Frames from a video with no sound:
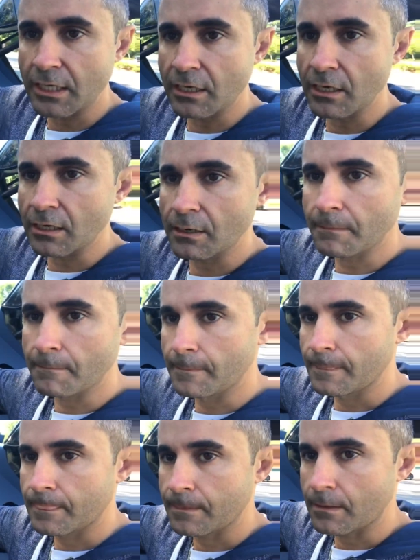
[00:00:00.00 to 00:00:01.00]
here,
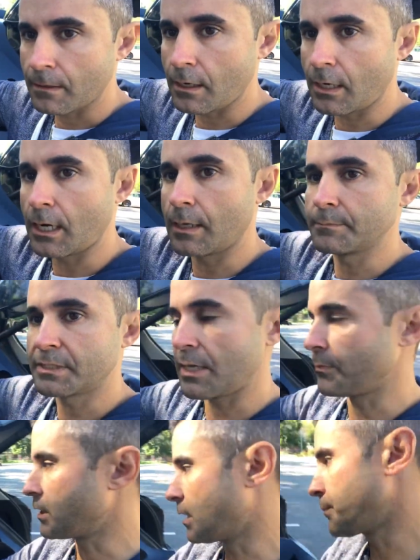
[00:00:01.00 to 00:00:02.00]
um,
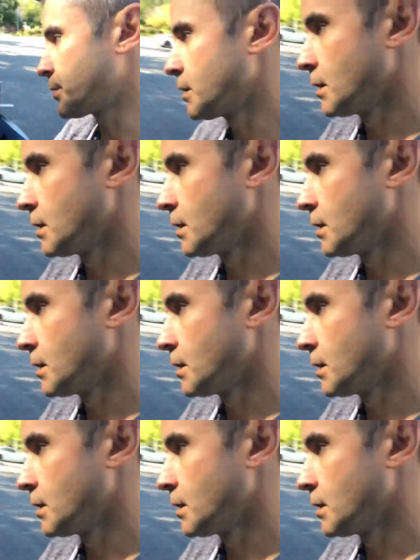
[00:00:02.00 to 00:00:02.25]
tape it up.